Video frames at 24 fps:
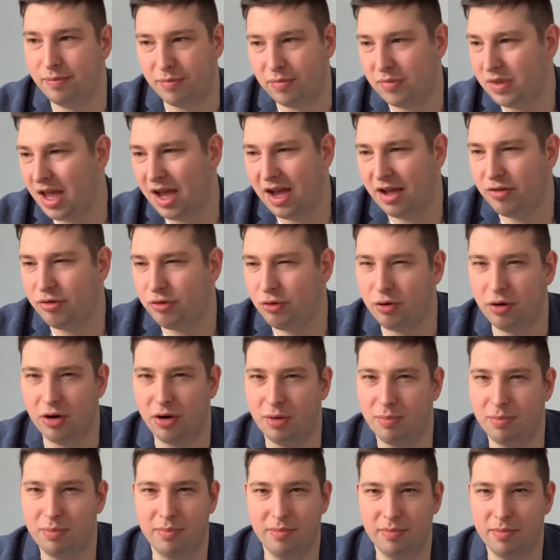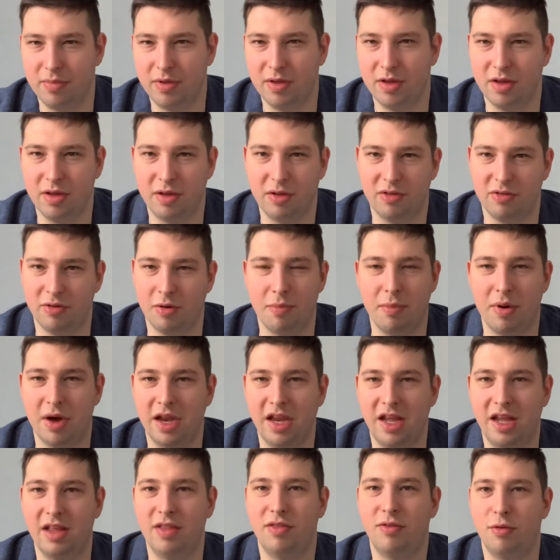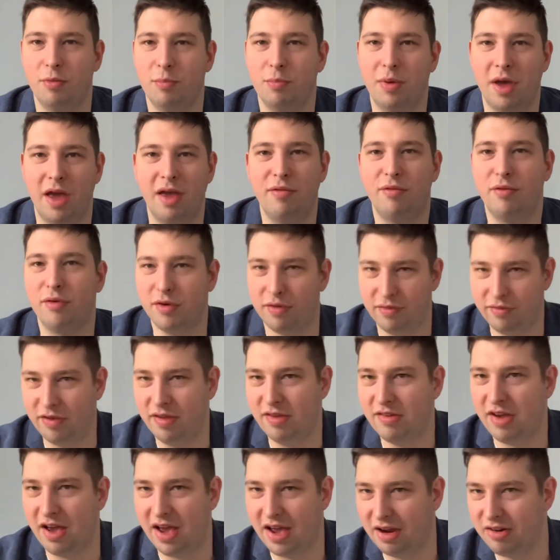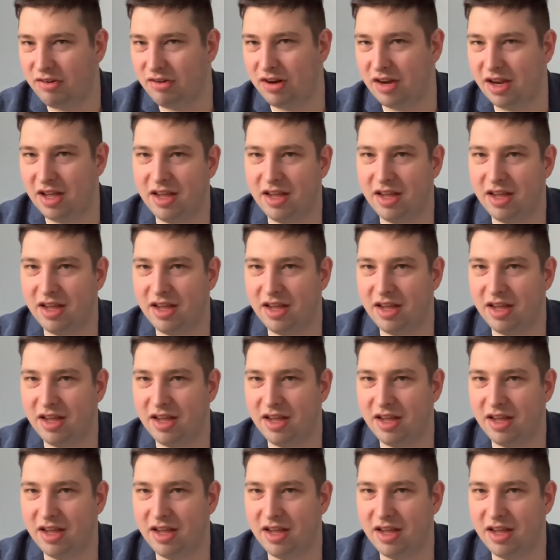cash or some money to pay for the visa actually.